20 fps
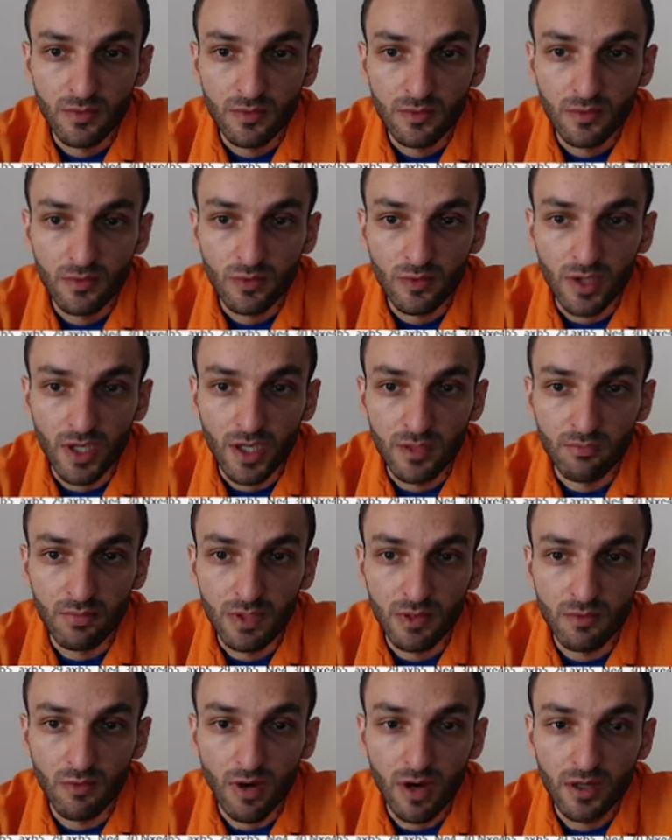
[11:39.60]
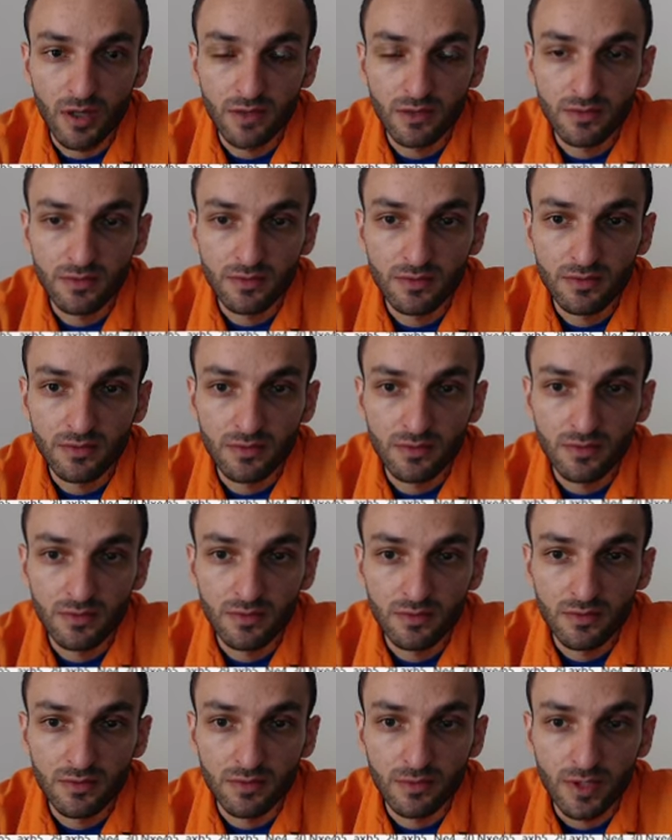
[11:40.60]
rook a b1
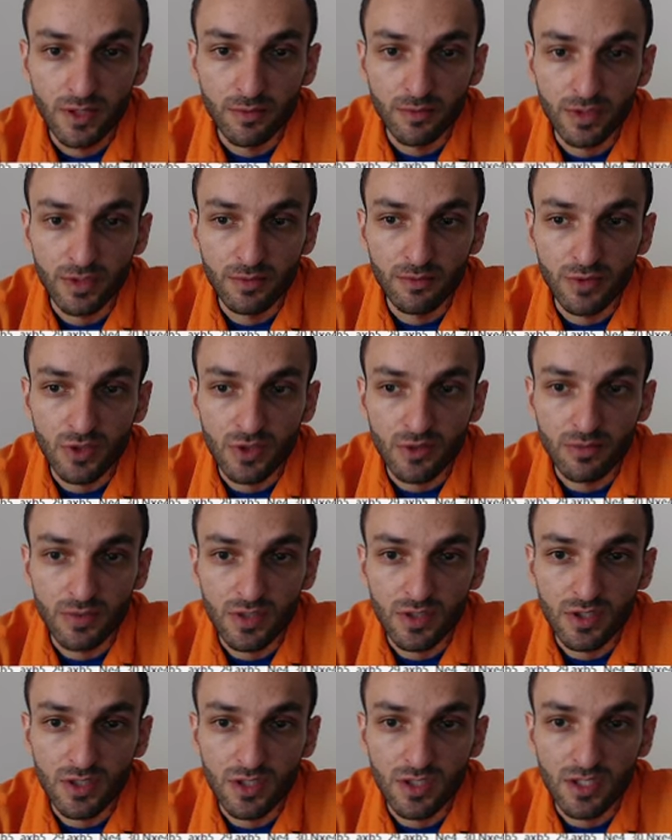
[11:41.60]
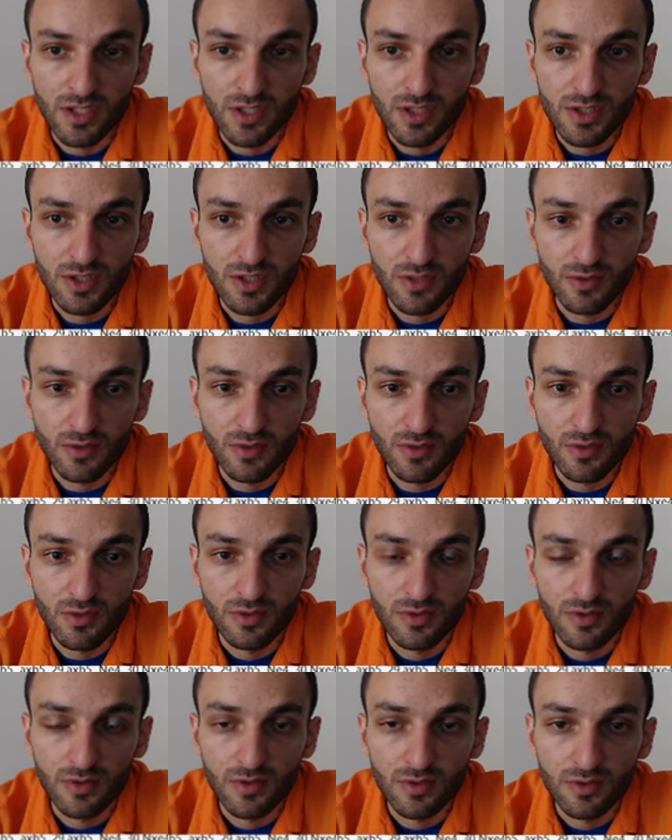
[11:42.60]
I played bishop c6 he
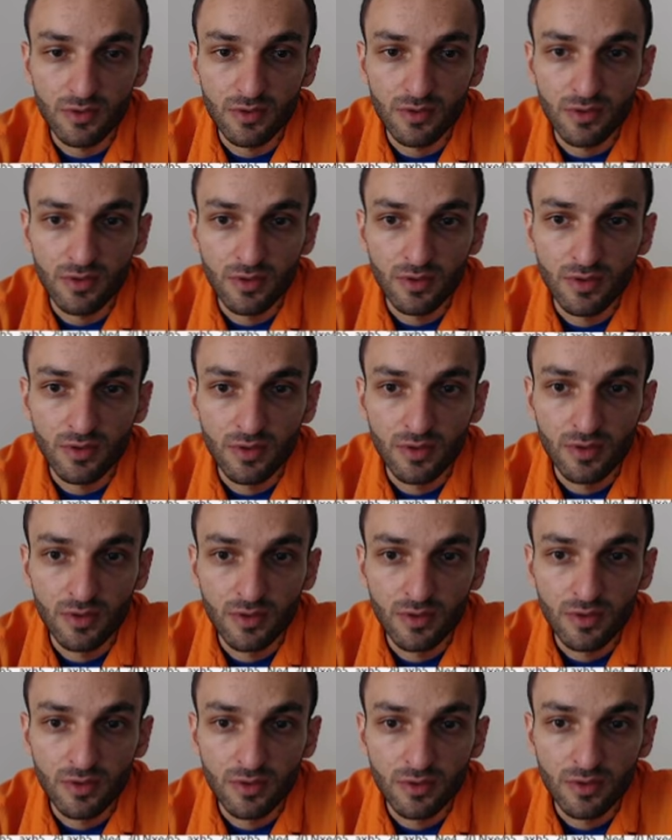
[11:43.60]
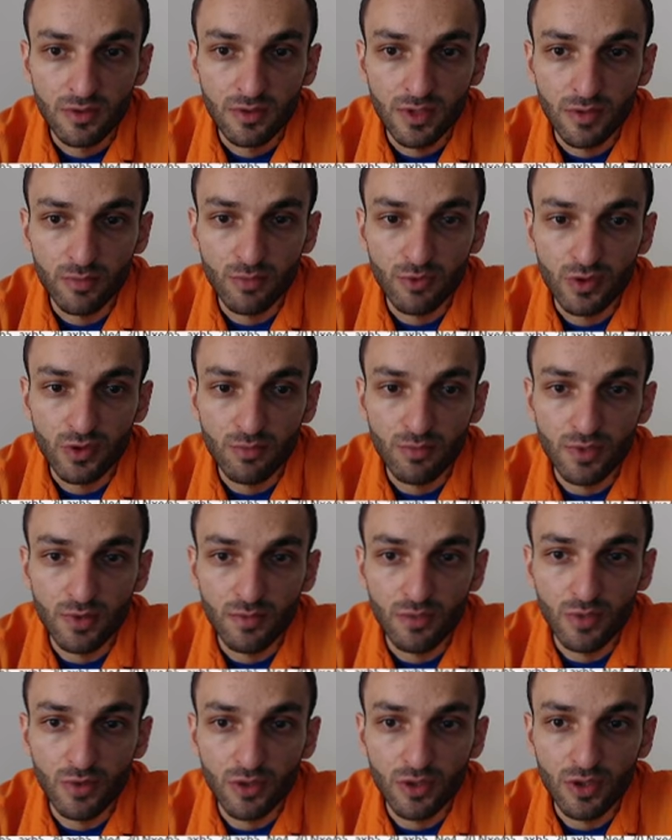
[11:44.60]
took he pushed
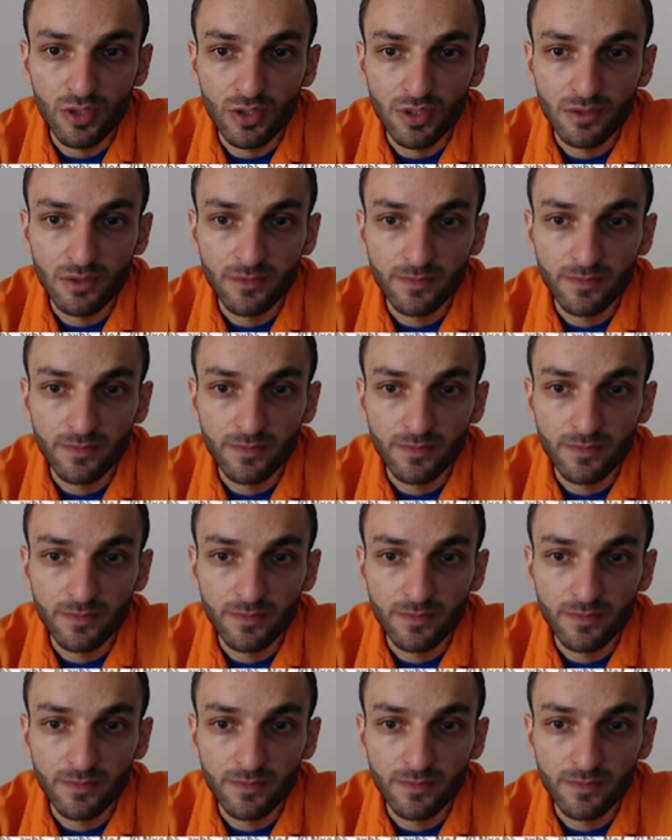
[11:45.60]
b4